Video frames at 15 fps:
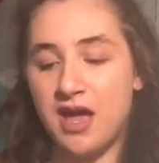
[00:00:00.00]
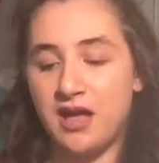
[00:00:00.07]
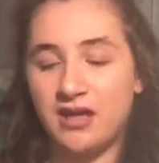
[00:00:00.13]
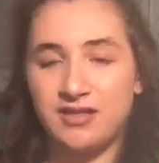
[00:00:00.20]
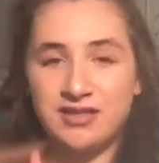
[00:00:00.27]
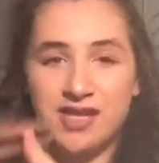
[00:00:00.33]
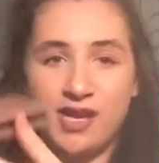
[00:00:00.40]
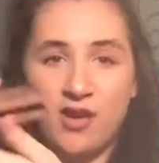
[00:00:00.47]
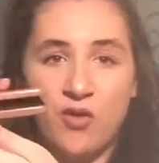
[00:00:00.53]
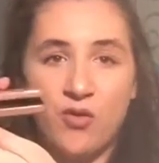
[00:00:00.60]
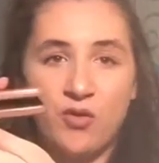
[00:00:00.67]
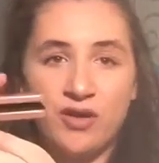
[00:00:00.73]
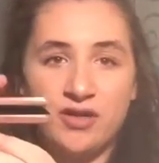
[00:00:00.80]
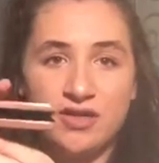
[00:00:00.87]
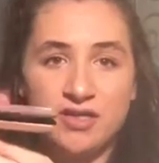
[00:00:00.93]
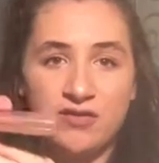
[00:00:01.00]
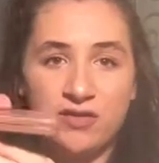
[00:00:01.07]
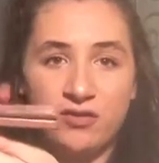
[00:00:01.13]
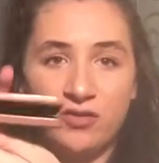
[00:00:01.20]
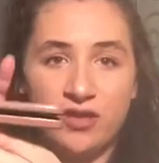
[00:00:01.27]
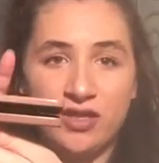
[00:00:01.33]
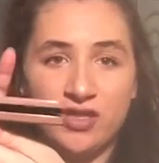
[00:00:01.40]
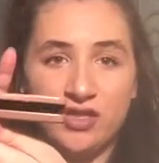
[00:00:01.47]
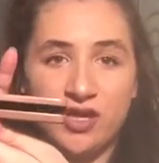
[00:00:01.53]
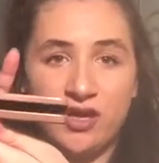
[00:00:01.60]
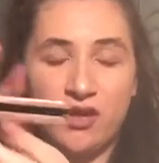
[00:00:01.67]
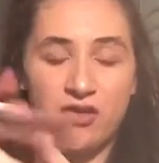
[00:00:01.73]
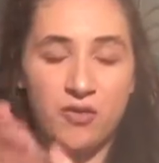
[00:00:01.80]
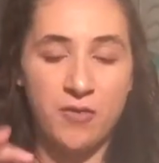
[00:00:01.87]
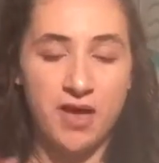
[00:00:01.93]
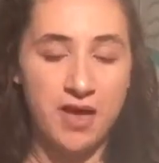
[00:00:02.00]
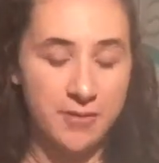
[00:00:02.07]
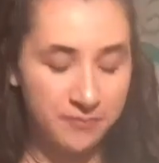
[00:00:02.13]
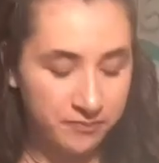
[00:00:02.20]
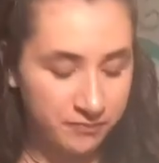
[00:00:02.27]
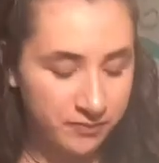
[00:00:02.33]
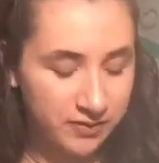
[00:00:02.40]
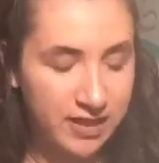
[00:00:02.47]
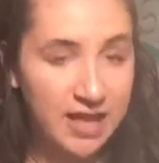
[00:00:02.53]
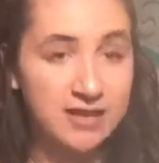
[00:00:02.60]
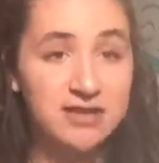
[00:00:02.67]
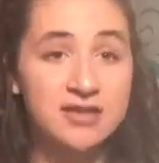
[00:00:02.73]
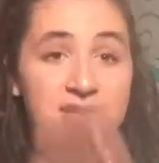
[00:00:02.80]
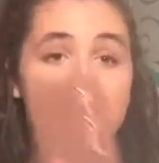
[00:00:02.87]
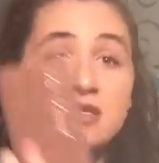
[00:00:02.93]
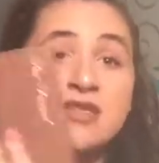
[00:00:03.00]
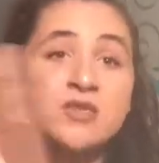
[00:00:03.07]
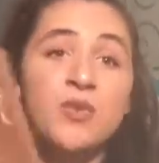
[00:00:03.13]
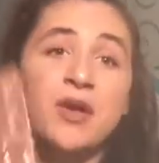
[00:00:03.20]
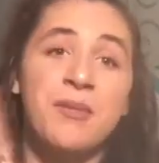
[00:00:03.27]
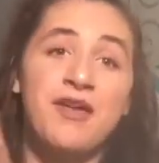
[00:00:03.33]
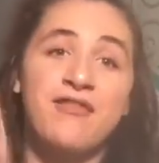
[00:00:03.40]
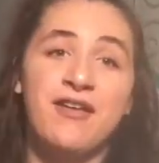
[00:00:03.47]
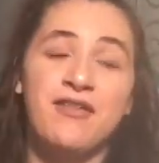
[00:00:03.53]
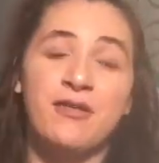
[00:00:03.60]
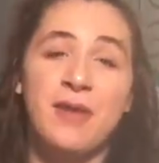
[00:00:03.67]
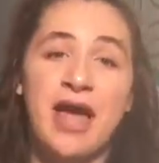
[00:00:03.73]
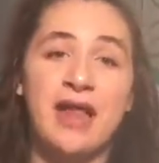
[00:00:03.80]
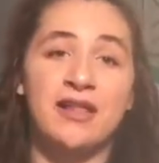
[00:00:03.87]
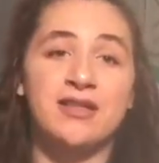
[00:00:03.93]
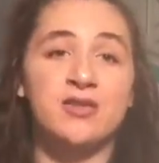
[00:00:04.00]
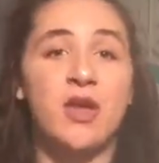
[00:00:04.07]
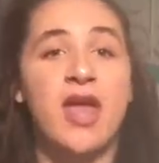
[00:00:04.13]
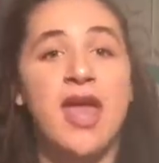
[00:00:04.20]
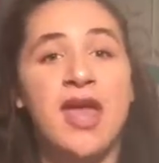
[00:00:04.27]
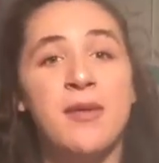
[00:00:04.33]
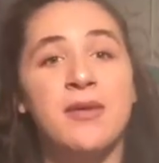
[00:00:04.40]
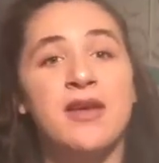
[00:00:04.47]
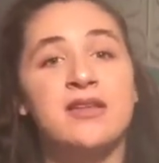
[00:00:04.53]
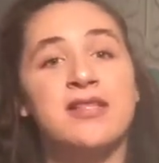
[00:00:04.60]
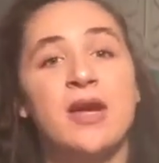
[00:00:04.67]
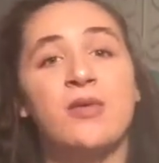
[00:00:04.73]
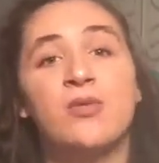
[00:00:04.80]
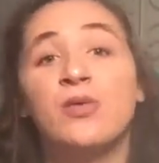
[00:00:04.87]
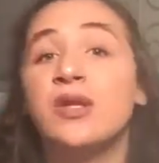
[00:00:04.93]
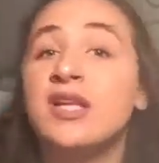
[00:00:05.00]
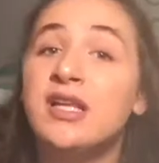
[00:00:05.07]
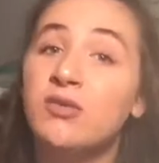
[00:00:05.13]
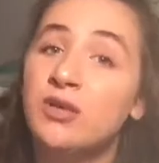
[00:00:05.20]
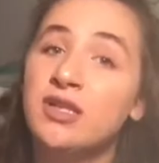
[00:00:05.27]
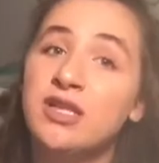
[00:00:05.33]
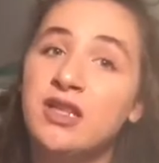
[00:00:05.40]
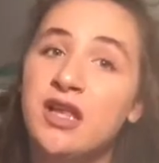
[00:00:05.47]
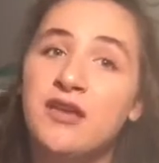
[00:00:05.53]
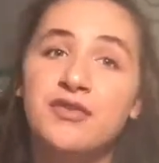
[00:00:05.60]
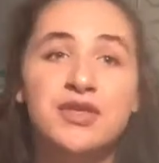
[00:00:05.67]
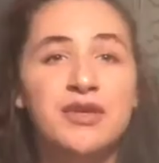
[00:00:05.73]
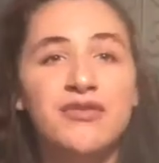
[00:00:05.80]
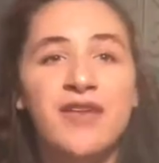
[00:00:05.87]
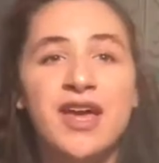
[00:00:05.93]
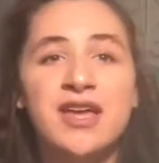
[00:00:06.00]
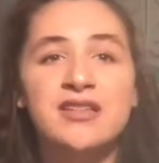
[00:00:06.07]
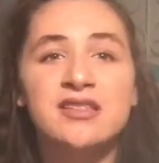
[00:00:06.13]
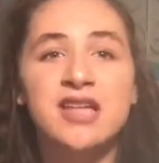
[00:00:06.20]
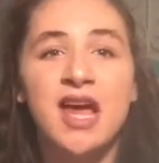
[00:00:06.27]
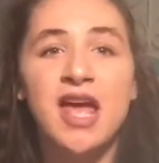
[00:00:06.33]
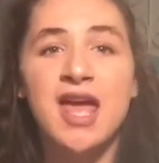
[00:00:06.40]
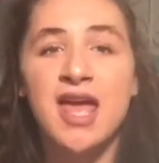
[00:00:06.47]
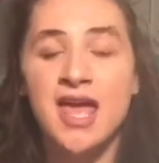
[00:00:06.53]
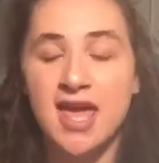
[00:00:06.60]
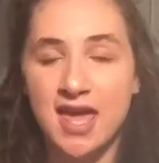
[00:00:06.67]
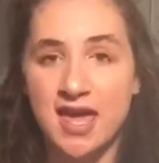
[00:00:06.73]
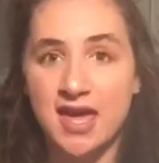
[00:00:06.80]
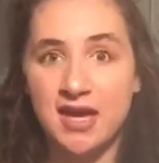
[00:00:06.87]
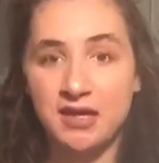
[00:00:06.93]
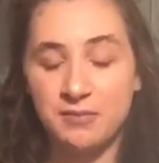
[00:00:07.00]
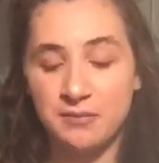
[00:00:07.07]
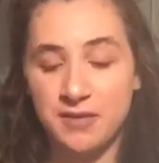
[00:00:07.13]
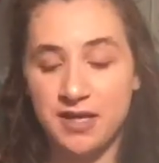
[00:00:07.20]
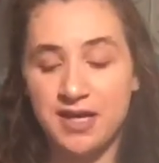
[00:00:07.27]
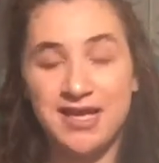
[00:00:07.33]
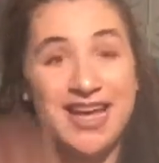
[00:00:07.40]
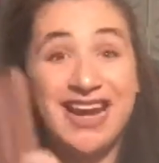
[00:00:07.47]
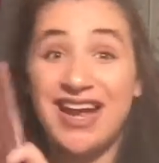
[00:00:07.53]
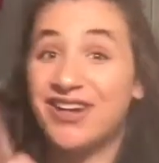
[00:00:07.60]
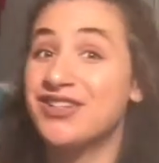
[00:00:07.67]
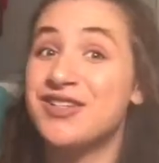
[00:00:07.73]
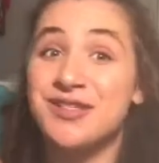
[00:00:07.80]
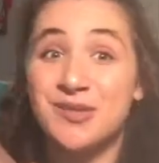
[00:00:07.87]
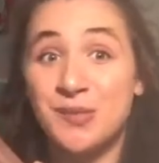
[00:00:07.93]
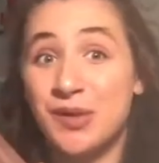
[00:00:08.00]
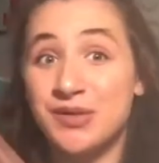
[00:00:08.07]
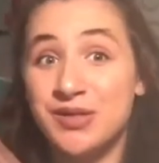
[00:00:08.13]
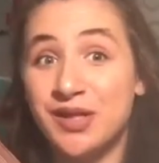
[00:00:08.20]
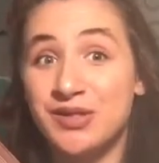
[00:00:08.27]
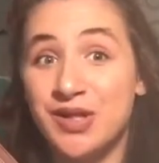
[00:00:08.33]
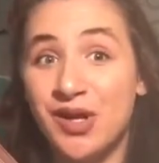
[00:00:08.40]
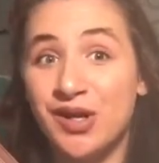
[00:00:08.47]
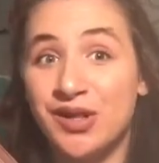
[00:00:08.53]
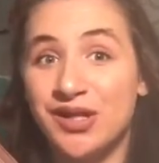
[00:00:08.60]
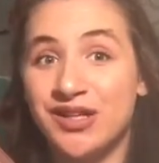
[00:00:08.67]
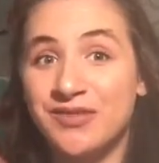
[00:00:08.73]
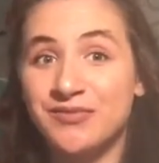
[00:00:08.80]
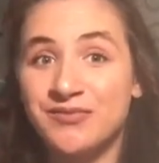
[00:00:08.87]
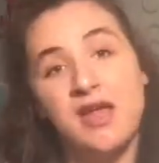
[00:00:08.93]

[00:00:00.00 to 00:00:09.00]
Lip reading: It's like old, it doesn't even really shut all the way. This is one of my favorite palettes, A, because I really love Too Faced, and B, it actually smells like chocolate.